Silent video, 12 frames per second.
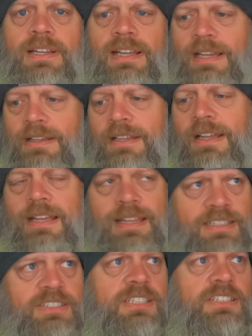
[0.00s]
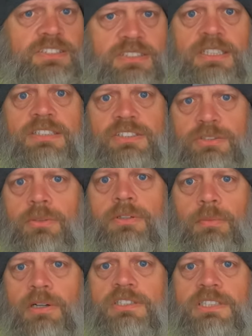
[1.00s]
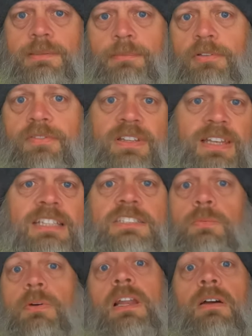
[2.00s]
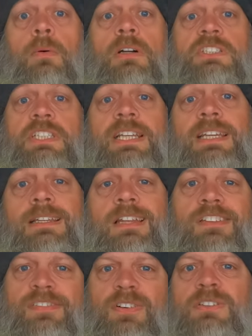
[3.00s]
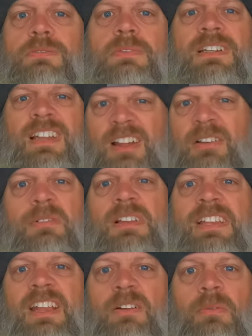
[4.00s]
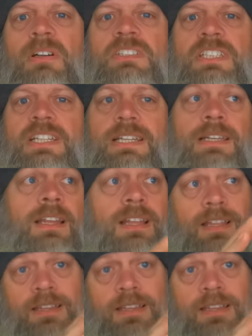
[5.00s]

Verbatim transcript: I actually enjoyed watching the movie, and that's one I watch again. Now, the first one, I don't really care to watch again.